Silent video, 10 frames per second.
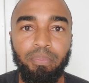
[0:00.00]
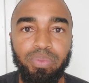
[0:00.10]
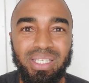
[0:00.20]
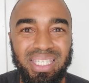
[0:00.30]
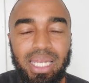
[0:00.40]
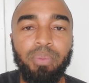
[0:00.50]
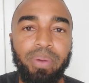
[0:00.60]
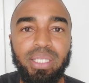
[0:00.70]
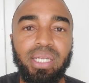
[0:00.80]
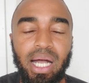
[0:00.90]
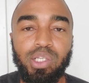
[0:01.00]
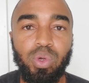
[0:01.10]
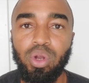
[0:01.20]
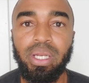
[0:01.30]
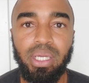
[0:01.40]
celebrated
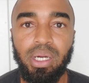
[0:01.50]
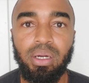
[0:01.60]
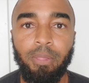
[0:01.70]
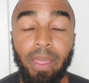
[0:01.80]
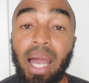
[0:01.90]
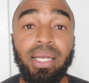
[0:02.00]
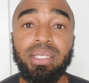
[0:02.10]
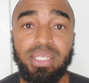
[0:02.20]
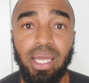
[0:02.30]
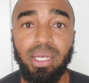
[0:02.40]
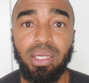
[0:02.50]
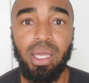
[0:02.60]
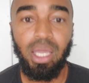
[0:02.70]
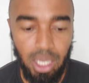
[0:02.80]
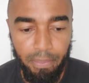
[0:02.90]
elsewhere, not here, I'll understand.
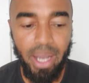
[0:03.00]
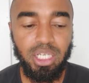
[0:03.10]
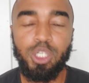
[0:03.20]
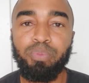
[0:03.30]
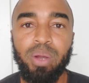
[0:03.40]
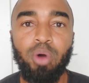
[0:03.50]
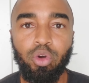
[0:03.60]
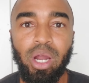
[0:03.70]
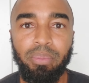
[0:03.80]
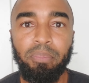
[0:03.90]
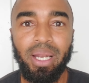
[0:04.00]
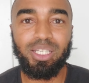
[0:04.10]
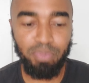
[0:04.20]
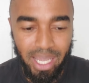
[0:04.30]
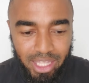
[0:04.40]
Imagine Springbok rugby
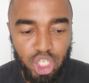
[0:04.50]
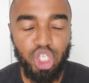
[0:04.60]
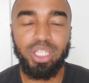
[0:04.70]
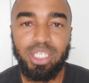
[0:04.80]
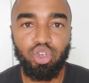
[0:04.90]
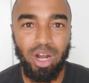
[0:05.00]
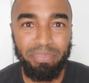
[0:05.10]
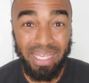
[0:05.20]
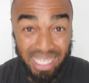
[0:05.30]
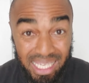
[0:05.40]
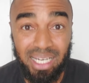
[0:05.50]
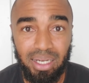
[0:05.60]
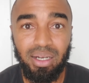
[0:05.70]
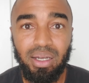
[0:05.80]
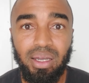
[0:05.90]
players playing the shittest rugby
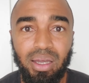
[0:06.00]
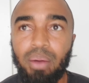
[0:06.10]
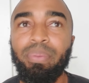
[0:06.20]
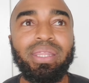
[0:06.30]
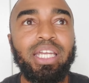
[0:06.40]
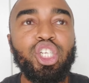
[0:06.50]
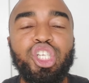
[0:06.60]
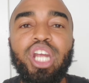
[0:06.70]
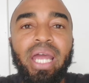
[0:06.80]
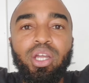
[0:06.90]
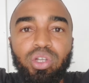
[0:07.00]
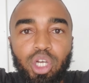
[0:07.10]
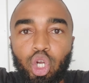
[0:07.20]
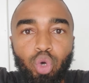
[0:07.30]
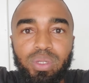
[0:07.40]
here, but then shining on
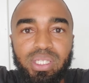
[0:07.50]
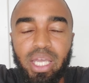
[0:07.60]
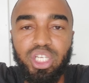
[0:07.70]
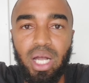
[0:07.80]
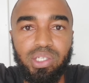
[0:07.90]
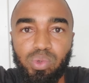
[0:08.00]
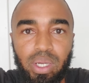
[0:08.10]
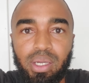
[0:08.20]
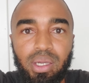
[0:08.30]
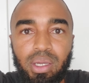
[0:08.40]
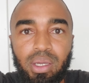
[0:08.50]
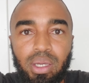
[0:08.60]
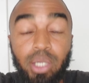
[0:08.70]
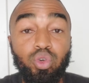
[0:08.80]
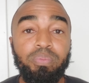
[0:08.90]
the global stage elsewhere.
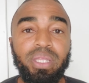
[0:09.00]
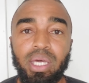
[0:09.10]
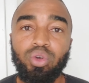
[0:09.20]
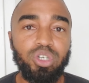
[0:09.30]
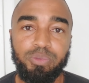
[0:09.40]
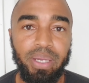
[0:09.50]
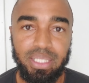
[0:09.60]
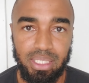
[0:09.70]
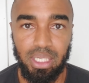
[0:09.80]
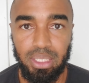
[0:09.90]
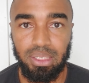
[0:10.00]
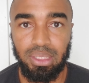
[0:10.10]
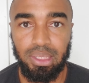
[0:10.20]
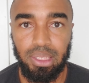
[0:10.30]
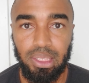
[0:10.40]
It would mean they don't respect us here.
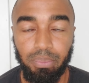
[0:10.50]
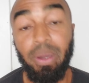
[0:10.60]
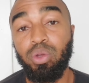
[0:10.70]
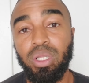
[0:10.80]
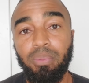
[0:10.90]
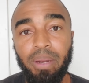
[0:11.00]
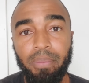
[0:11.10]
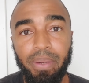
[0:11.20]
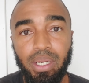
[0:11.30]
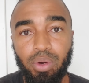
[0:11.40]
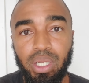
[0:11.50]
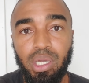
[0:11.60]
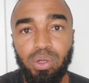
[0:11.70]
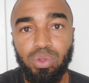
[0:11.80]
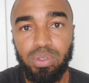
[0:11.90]
Pay you all the black pen. I want to
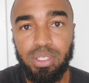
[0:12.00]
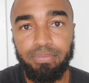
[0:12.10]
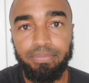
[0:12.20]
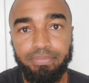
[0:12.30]
hear your thoughts.